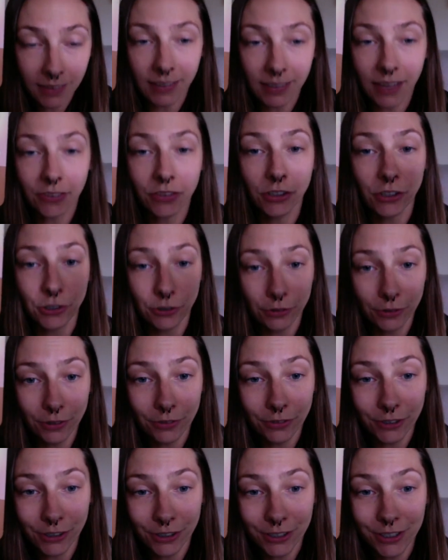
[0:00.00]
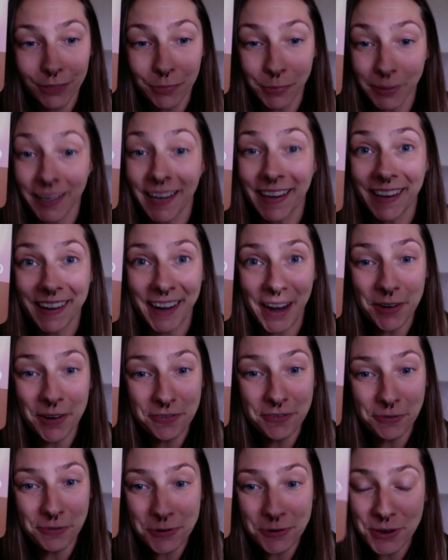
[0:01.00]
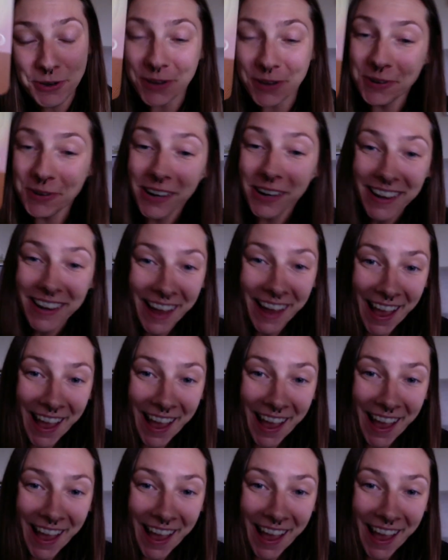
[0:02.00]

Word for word: Let the universe play it out for you.